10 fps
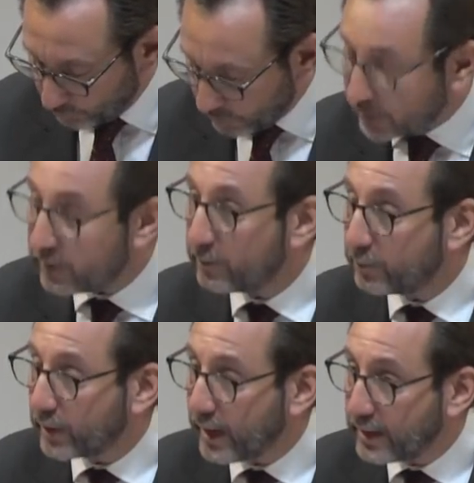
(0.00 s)
work in the
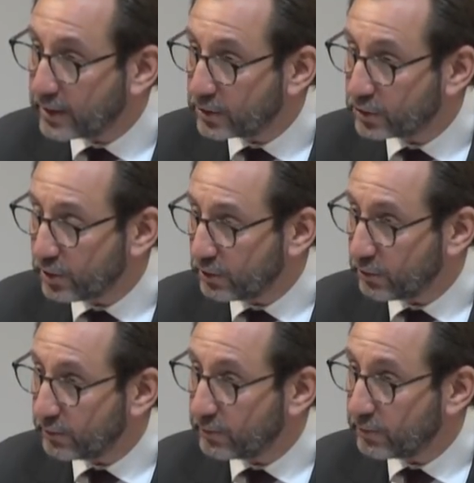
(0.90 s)
Brigade control
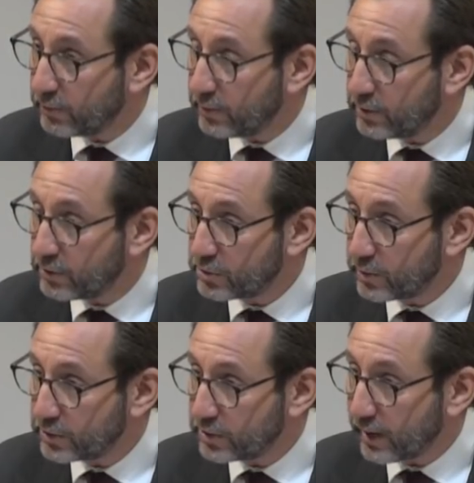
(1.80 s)
room? When did you
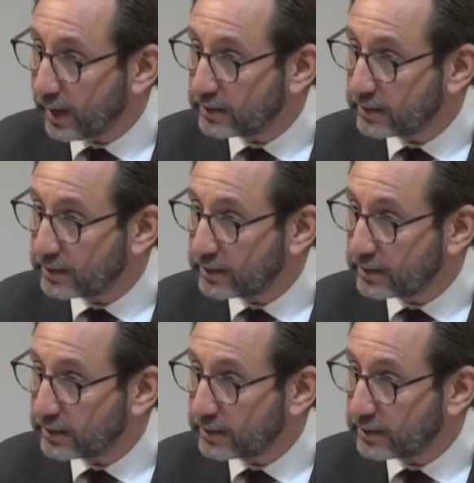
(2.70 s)
switch to that?